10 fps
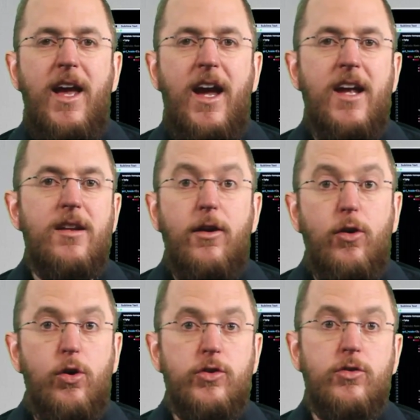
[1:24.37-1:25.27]
And
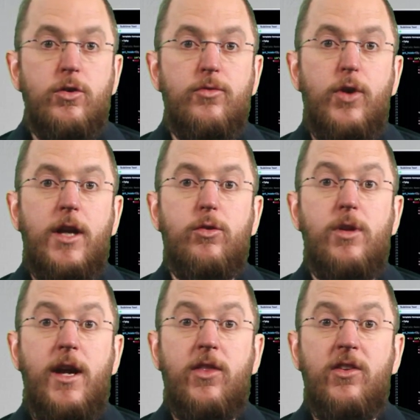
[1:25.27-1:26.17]
also don't forget
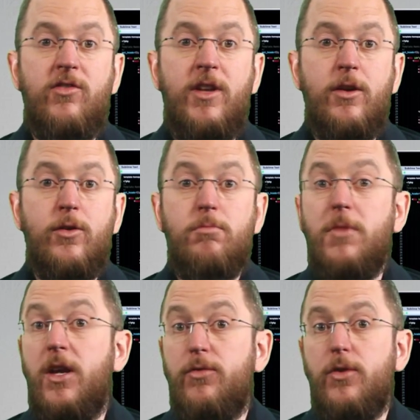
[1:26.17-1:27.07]
to like this video
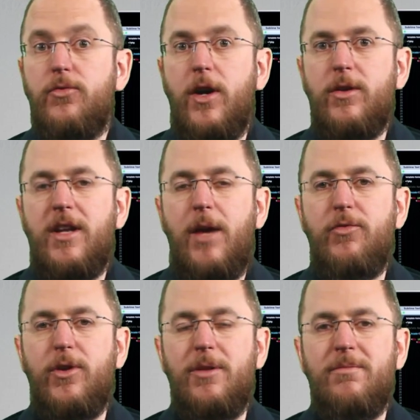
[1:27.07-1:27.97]
if you found it
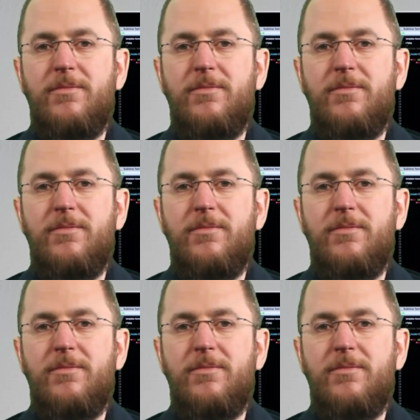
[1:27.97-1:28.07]
helpful.